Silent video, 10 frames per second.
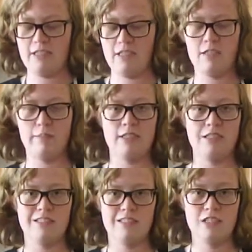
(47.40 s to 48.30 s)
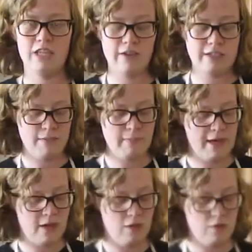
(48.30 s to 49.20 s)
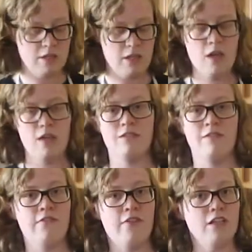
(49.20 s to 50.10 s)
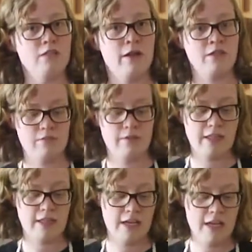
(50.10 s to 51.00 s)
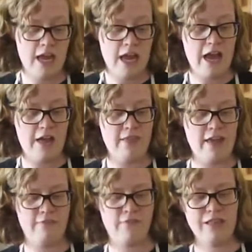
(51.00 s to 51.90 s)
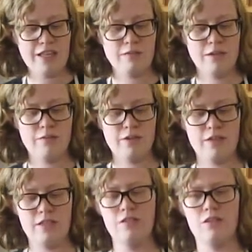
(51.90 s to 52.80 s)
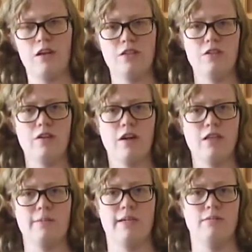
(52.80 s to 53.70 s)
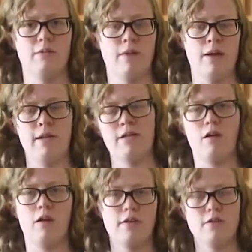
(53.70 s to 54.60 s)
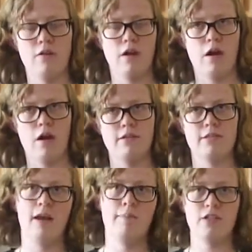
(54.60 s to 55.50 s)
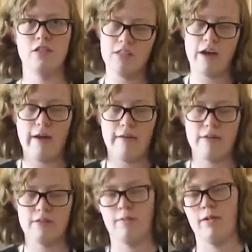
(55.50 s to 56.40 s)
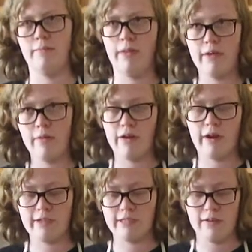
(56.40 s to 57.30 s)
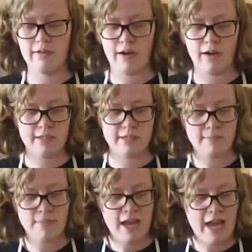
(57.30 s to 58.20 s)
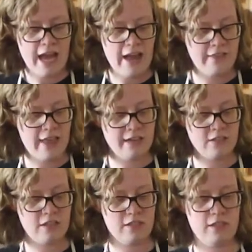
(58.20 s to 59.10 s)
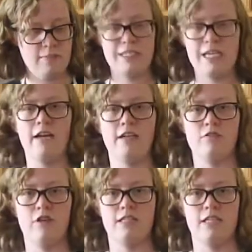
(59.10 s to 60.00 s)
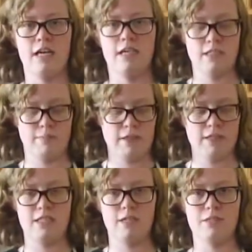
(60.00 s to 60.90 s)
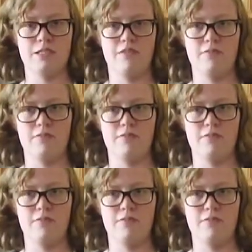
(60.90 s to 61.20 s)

is just a bunch of cherry tomatoes, some fresh mozzarella, and then for this one we're going to use artichoke hearts because my mom likes artichoke hearts and I'm a good daughter, so I'm going to make it with artichoke hearts. And then just some Italian dressing. I just bought the cheap